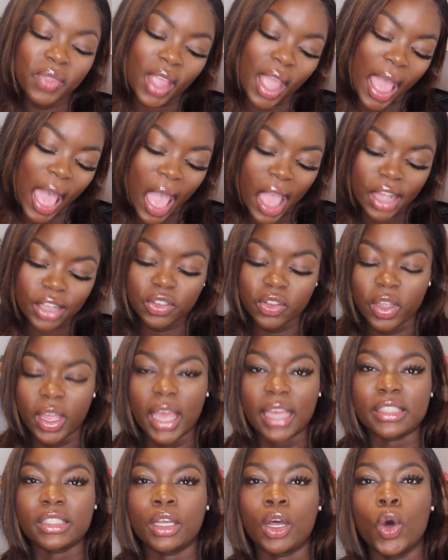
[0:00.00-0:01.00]
I asked you
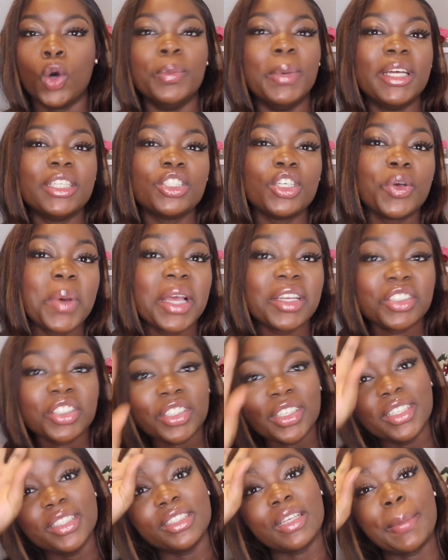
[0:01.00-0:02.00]
guys a whole bunch of
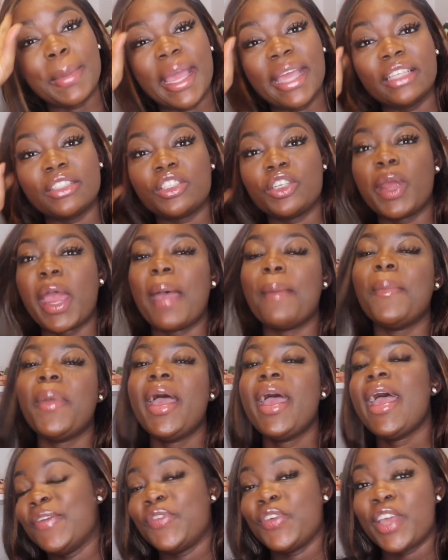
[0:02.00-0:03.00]
questions on my Instagram.
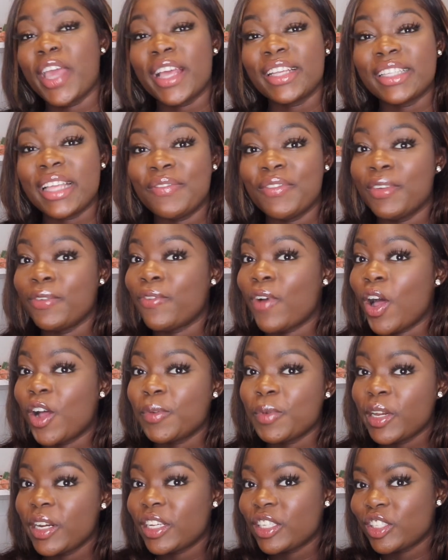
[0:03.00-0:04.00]
If you guys haven't followed
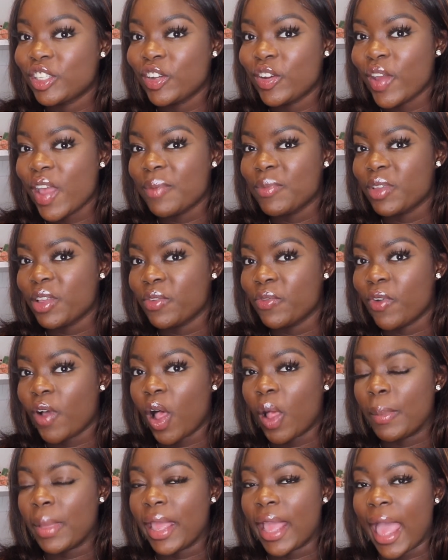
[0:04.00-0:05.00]
me on Instagram, you can
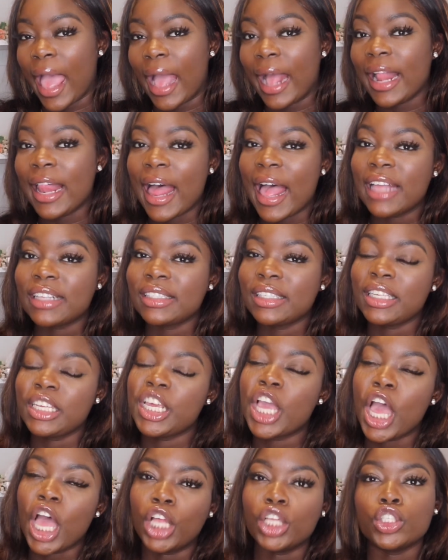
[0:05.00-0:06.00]
follow me at
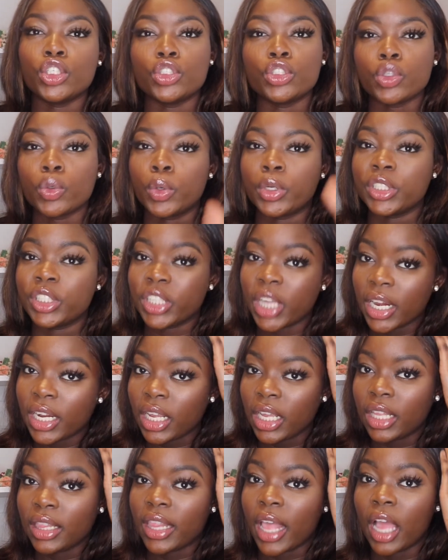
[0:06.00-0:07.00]

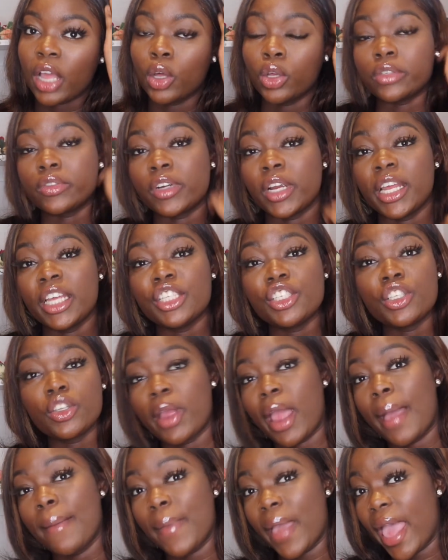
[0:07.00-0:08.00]
classy_jenny. That goes for
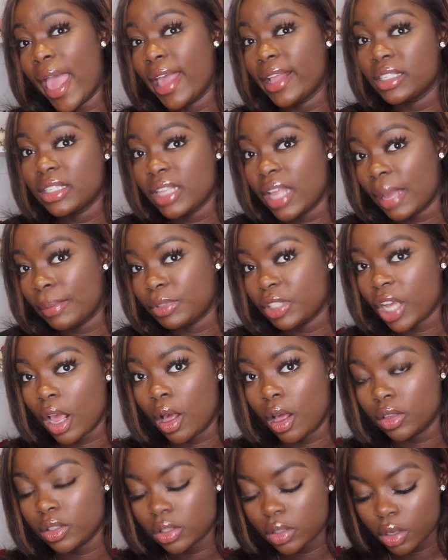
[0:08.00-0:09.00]
Instagram and Snapchat
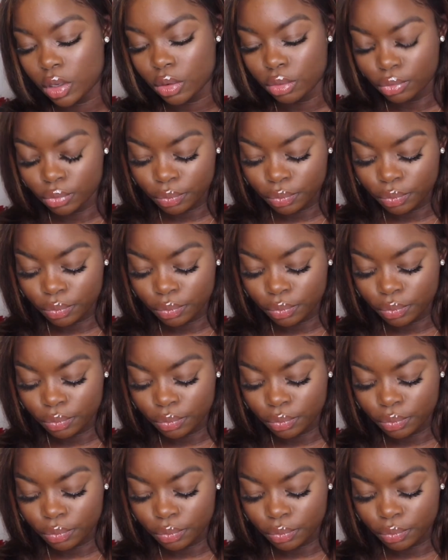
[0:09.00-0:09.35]
also.